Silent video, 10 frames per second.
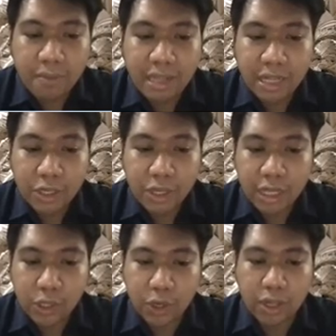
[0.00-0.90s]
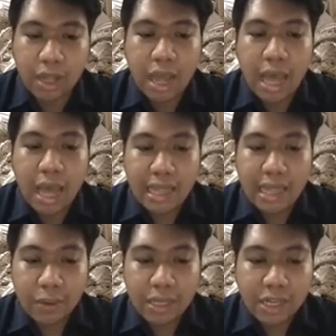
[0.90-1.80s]
Education that
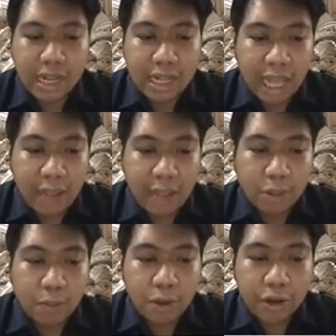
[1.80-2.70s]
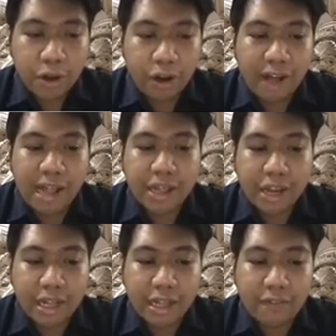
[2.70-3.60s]
was renamed to Bureau of
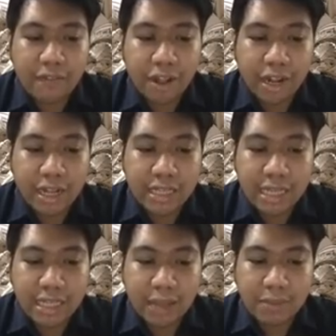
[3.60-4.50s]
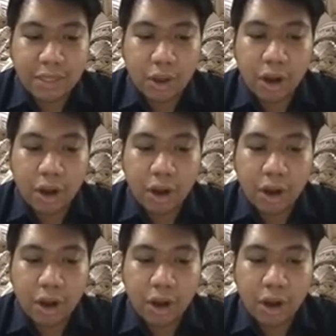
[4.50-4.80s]
Alternative Learning Systems or